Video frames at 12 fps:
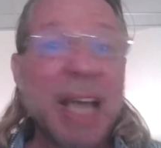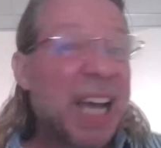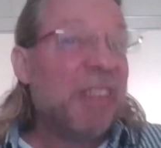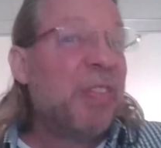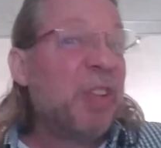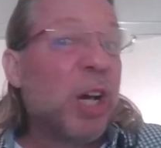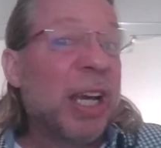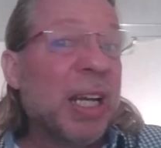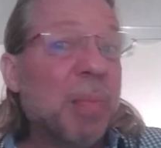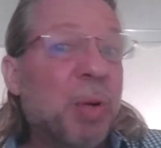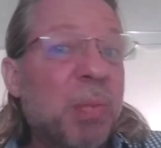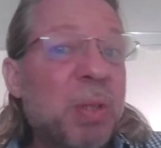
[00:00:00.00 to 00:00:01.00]
And if you've got
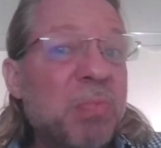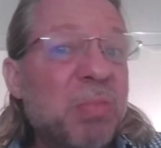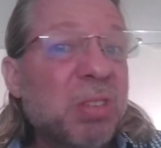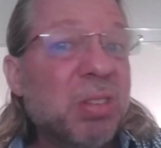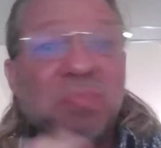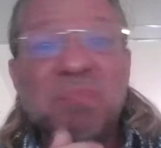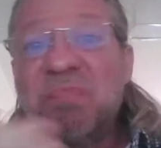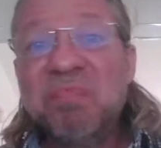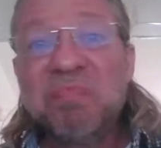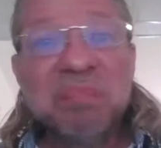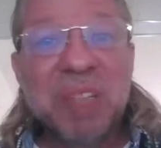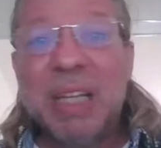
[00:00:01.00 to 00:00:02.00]
any problems,
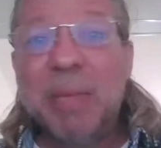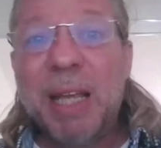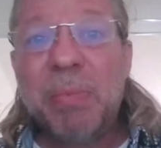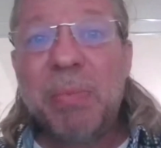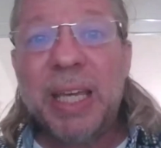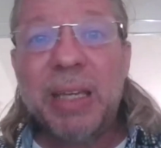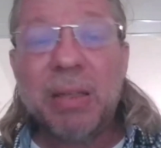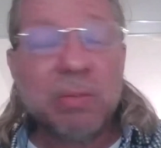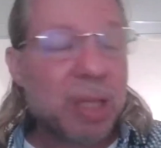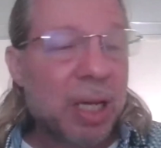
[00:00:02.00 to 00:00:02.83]
email me.